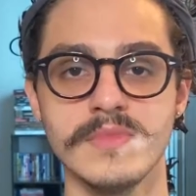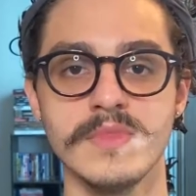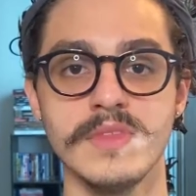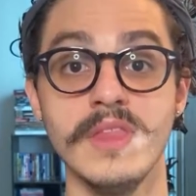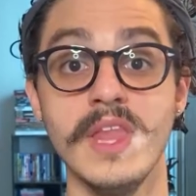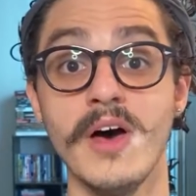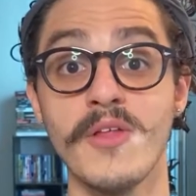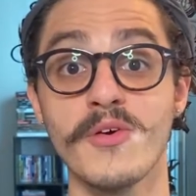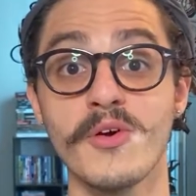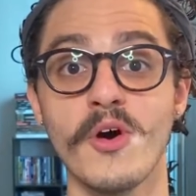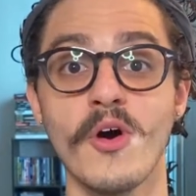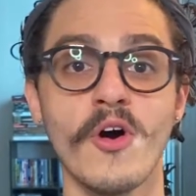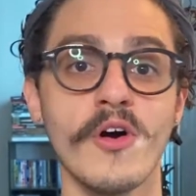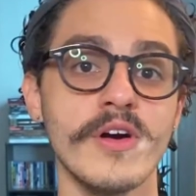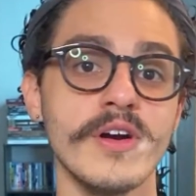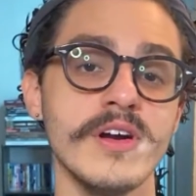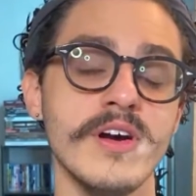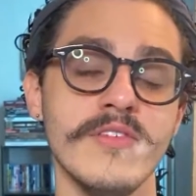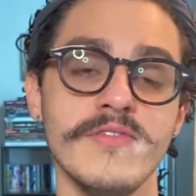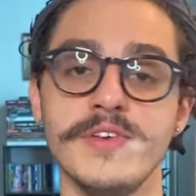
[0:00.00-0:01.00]
Now there
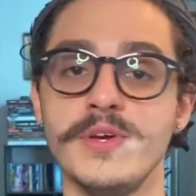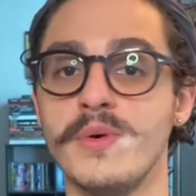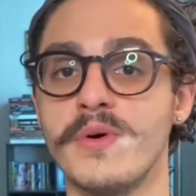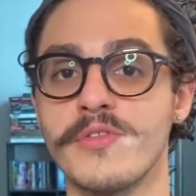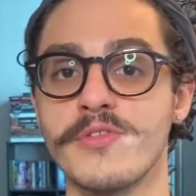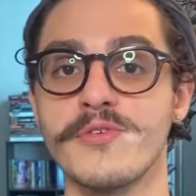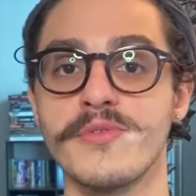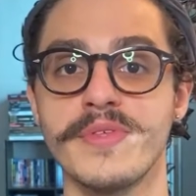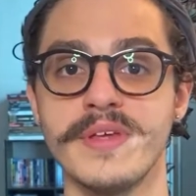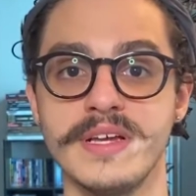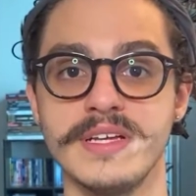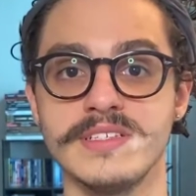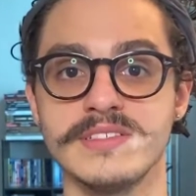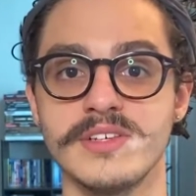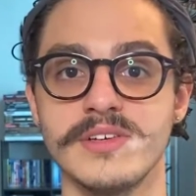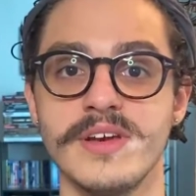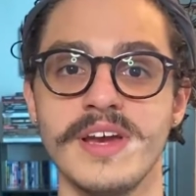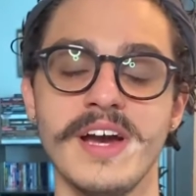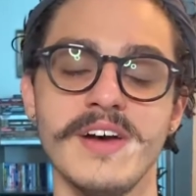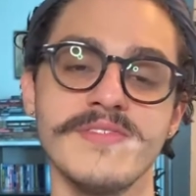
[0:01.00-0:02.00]
are a few other things that
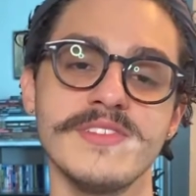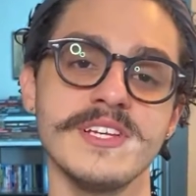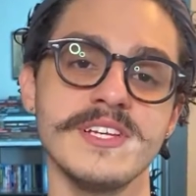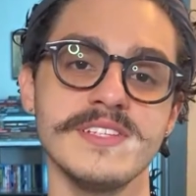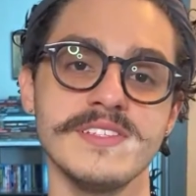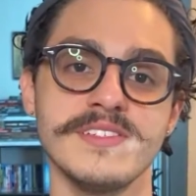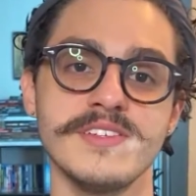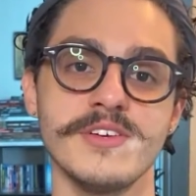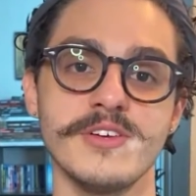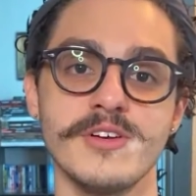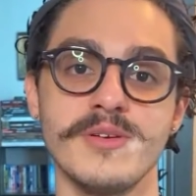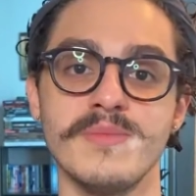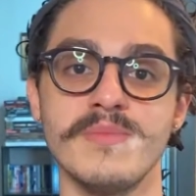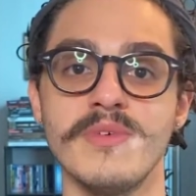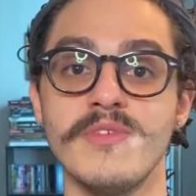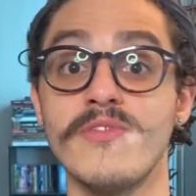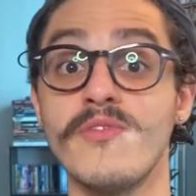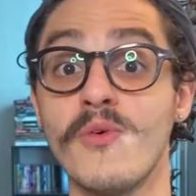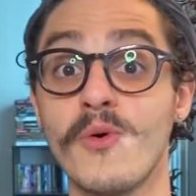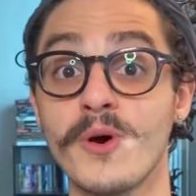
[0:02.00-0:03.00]
you have to consider
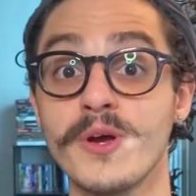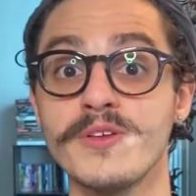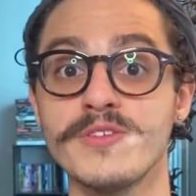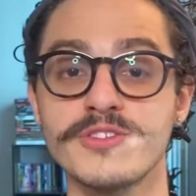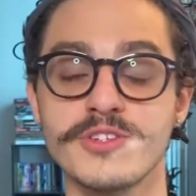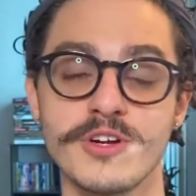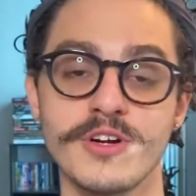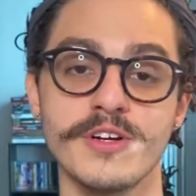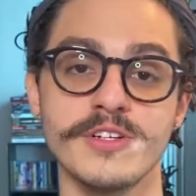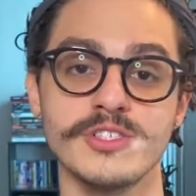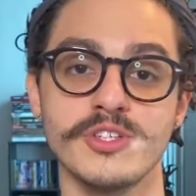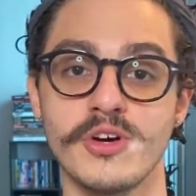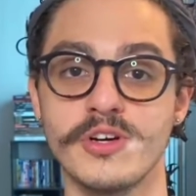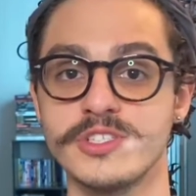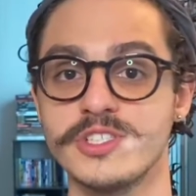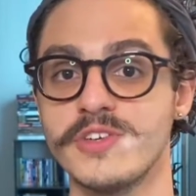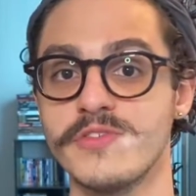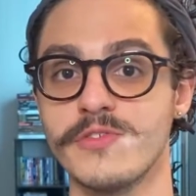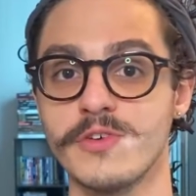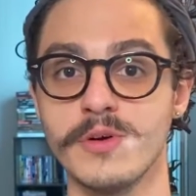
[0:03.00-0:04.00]
before you start
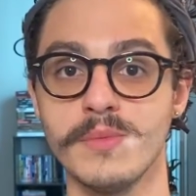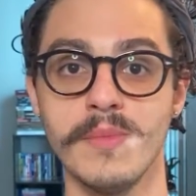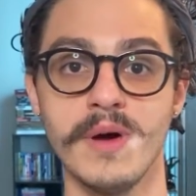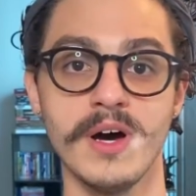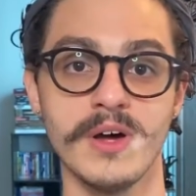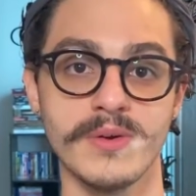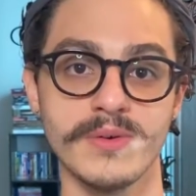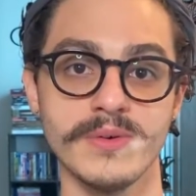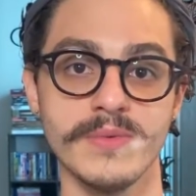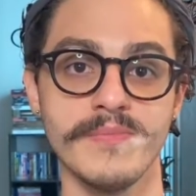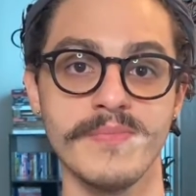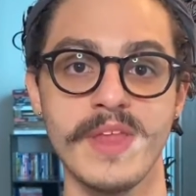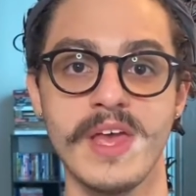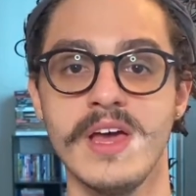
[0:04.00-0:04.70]
charging for a model.